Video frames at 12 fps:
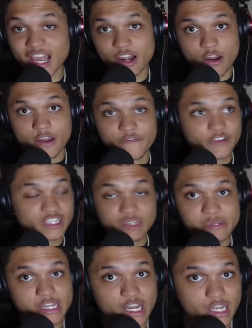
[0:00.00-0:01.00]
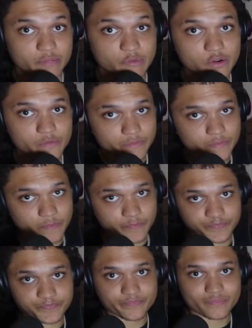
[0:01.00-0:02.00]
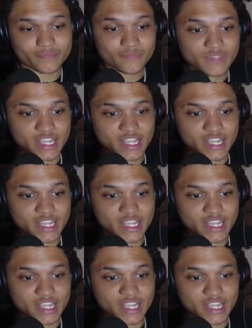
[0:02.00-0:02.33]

on him for just because, bro. And